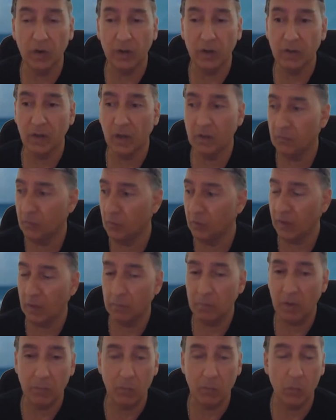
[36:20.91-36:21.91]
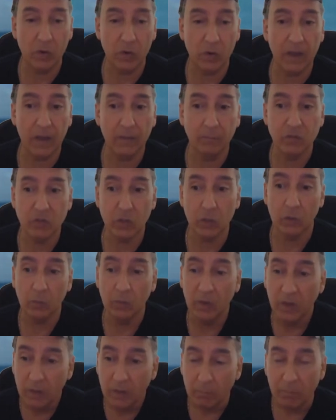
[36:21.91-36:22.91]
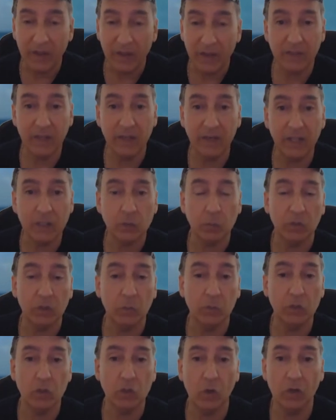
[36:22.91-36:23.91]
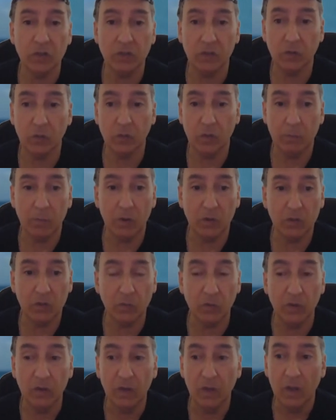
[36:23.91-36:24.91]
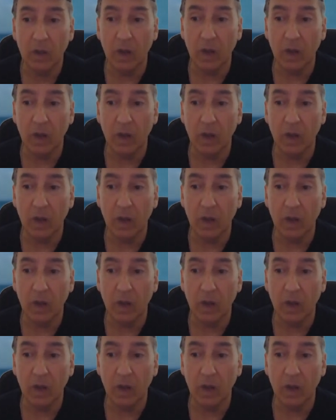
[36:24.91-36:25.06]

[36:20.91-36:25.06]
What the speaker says: I filled that paperwork out. So back then, that's what they were charging, $30 for it.